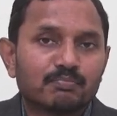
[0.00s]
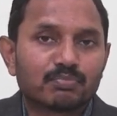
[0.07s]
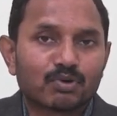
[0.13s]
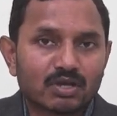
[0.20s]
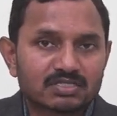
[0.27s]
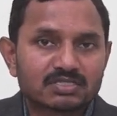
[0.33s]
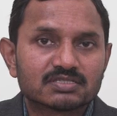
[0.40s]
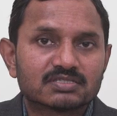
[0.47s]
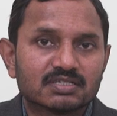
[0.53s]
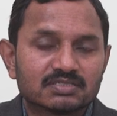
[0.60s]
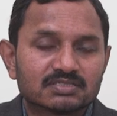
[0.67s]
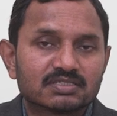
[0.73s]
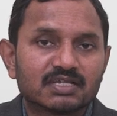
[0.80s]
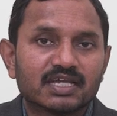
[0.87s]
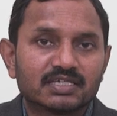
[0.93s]

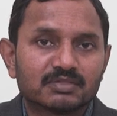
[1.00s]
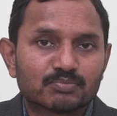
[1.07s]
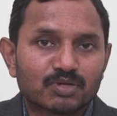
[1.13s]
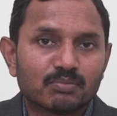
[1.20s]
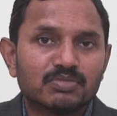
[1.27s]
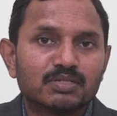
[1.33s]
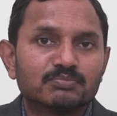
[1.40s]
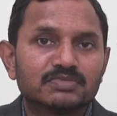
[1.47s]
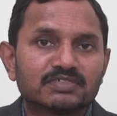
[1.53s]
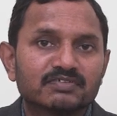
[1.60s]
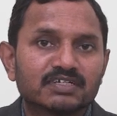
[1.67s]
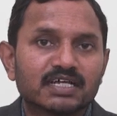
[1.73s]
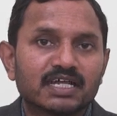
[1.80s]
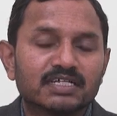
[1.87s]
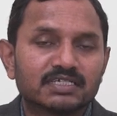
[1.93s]
processes like
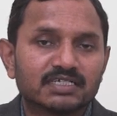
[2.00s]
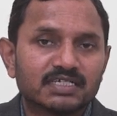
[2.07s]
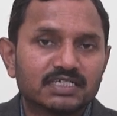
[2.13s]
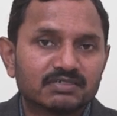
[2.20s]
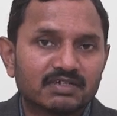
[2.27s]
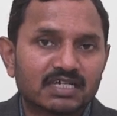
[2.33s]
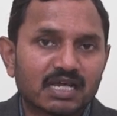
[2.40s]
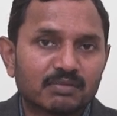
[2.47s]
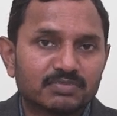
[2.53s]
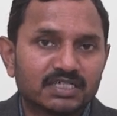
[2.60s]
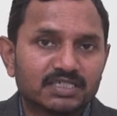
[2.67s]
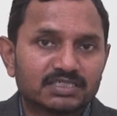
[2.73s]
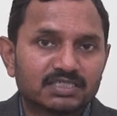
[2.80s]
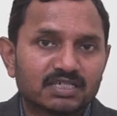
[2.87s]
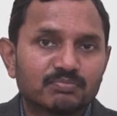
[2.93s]
problem-driven iterative
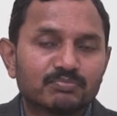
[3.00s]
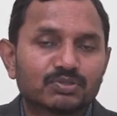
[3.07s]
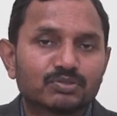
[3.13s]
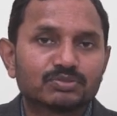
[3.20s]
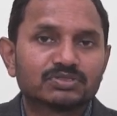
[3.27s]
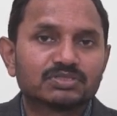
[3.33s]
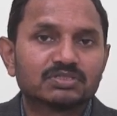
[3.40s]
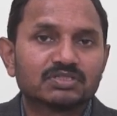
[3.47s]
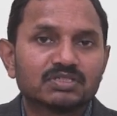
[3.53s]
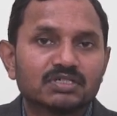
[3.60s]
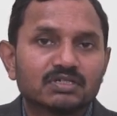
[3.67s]
adaptation approach